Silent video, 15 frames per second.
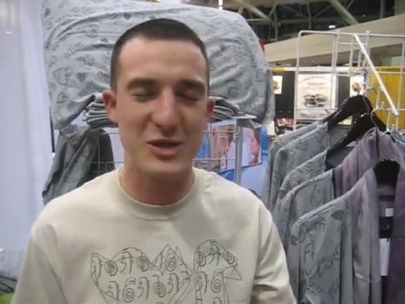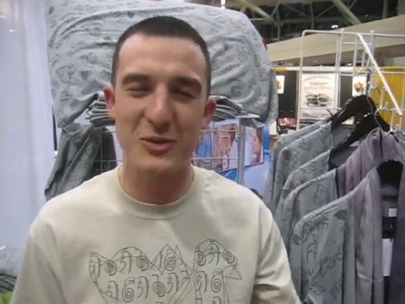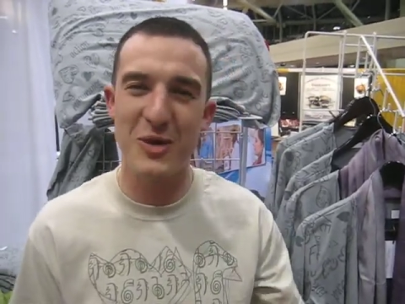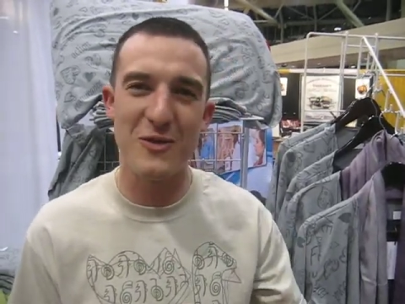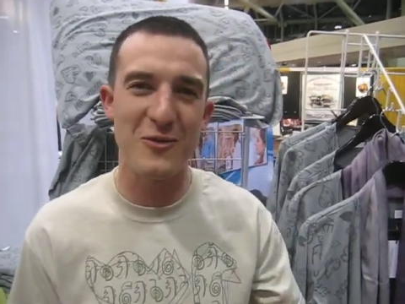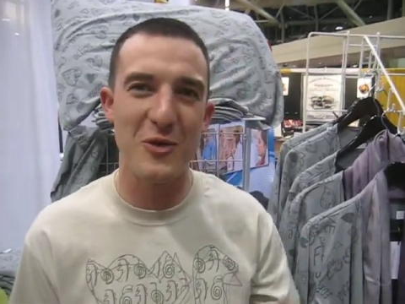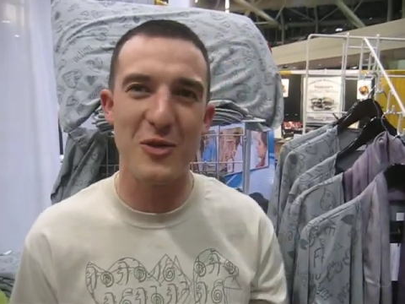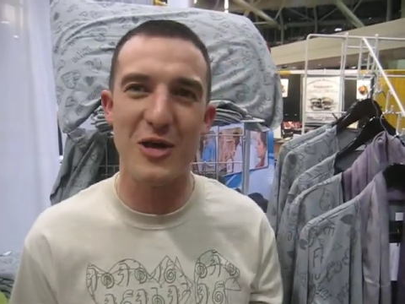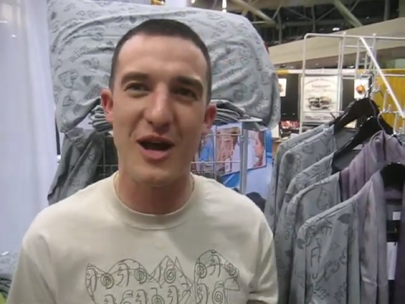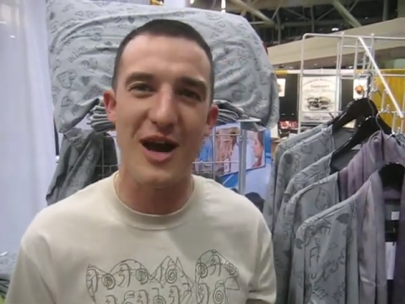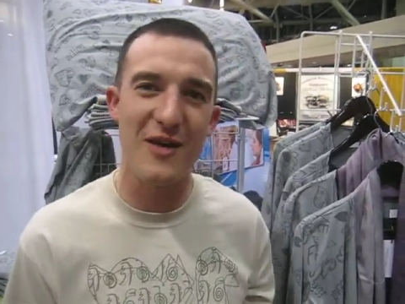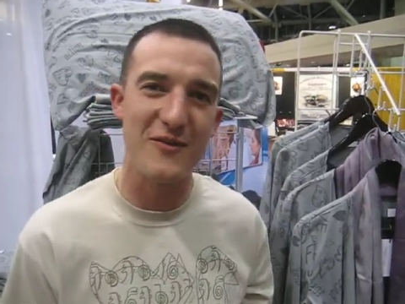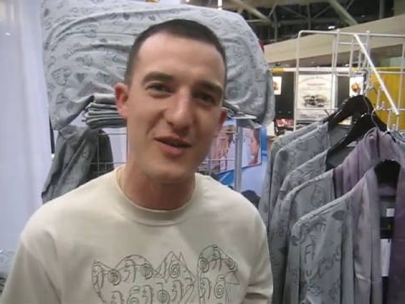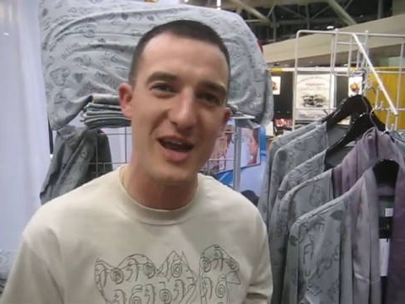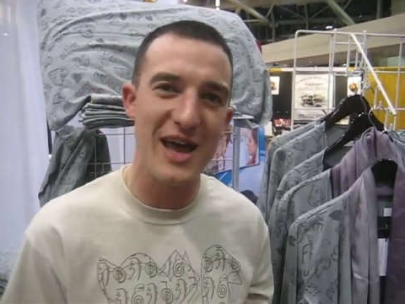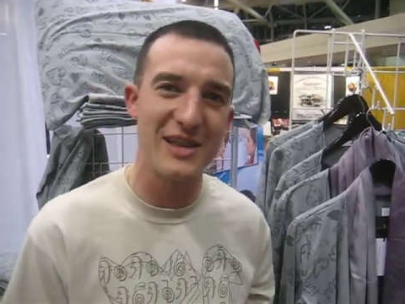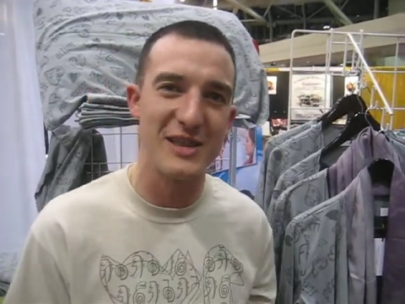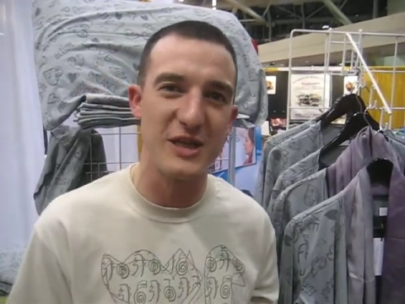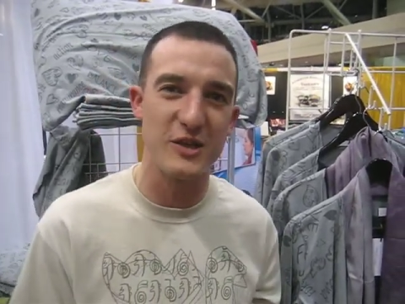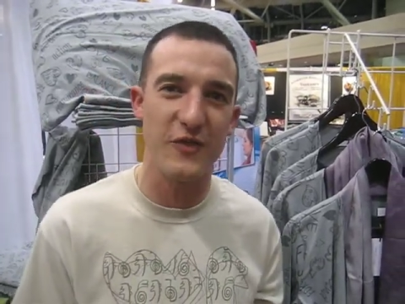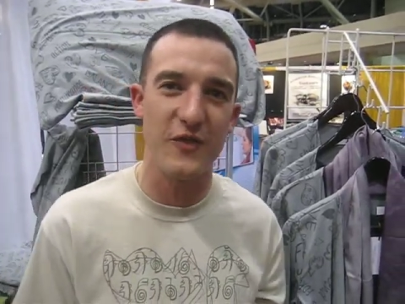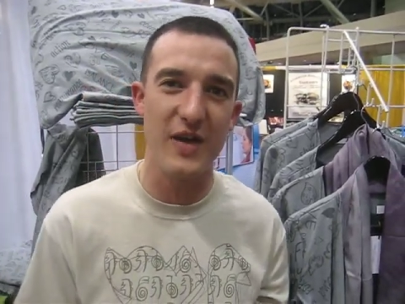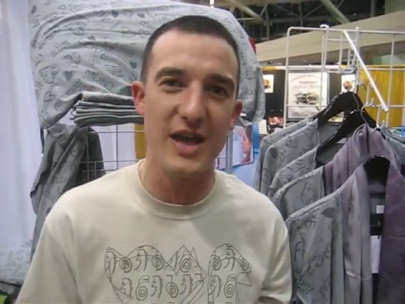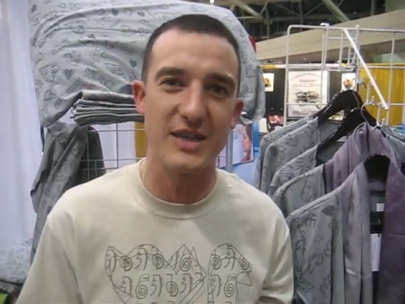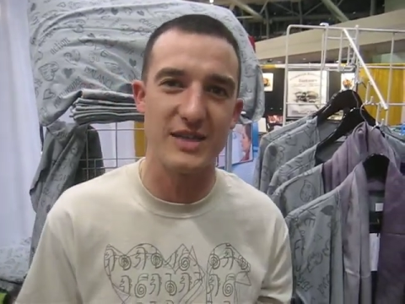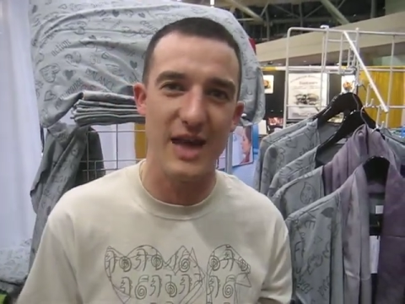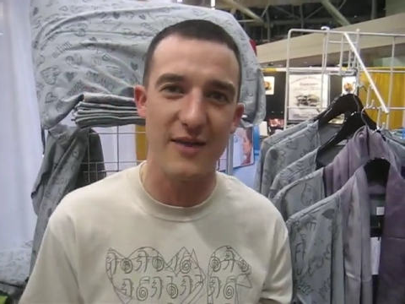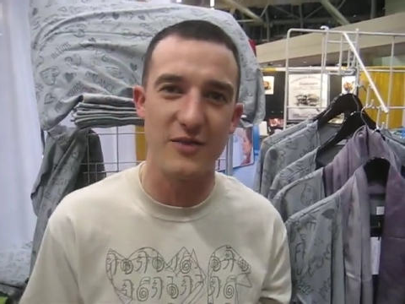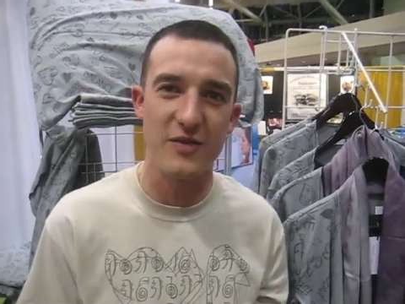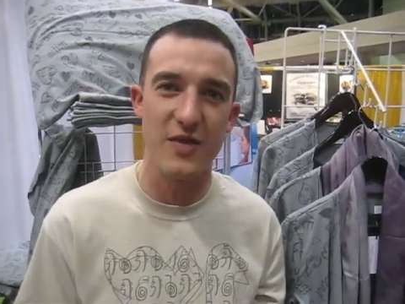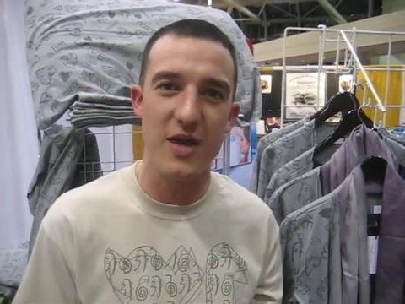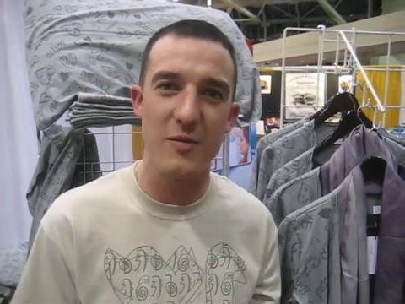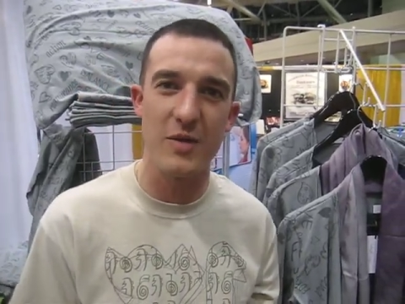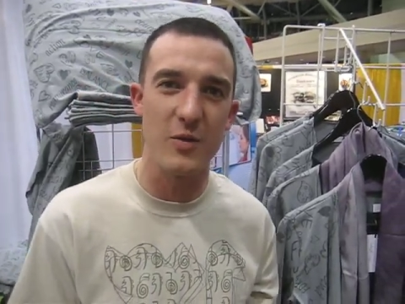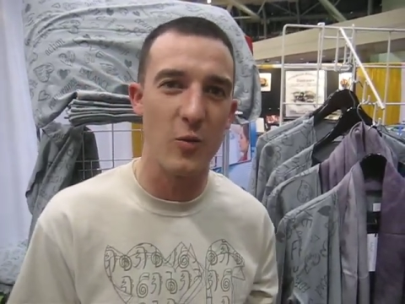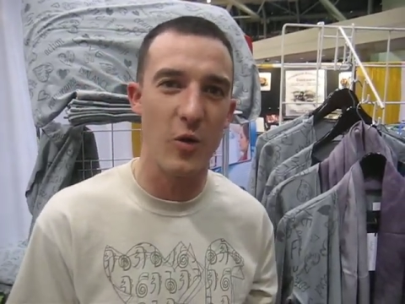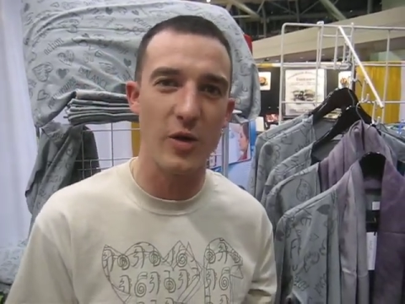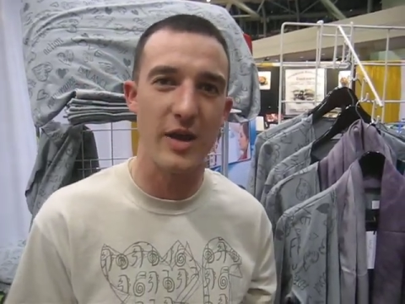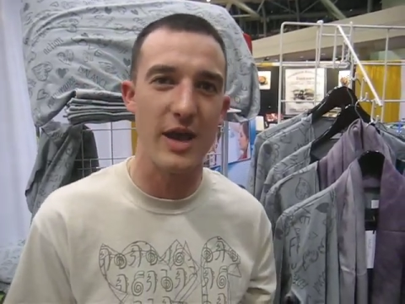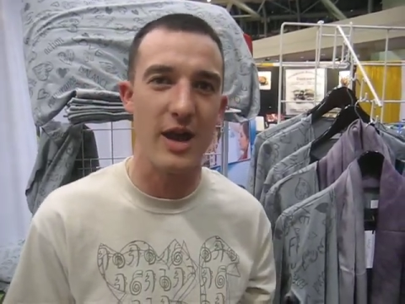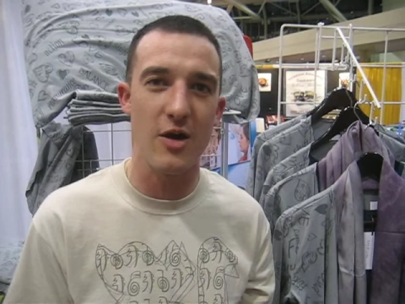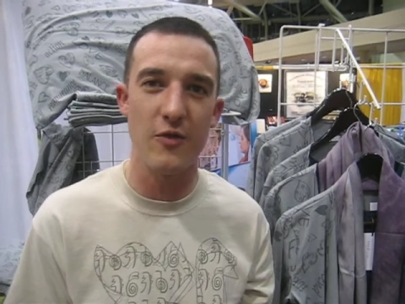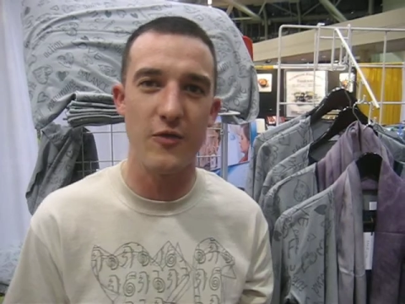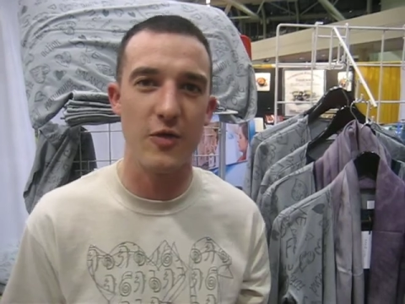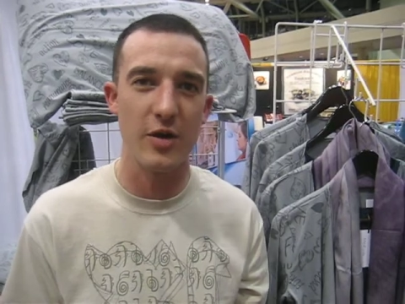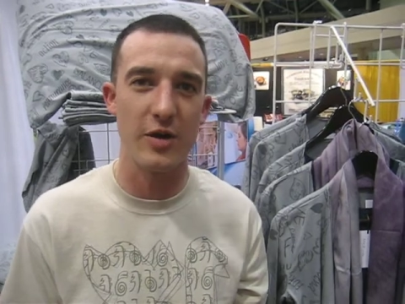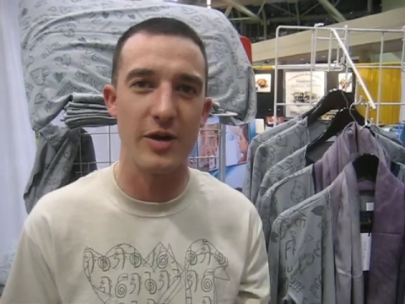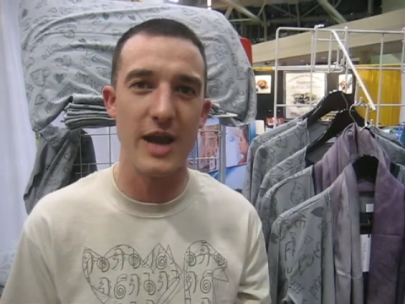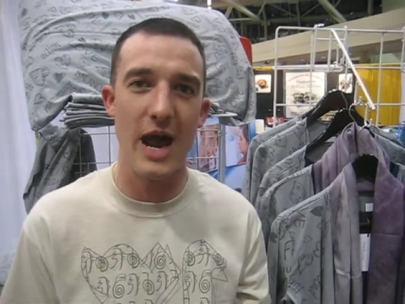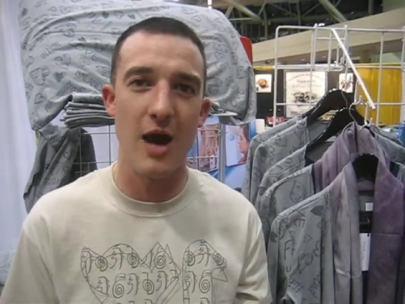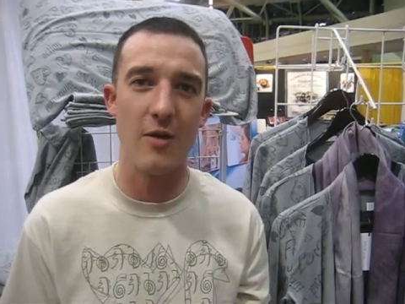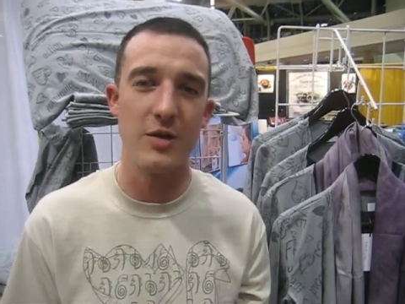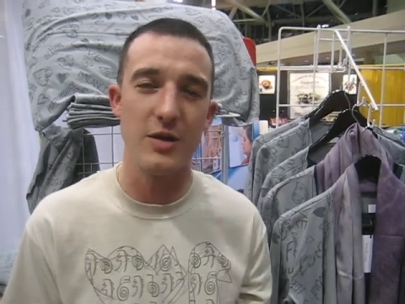sweat rolling off an athlete's face after they've been working out for a good hour.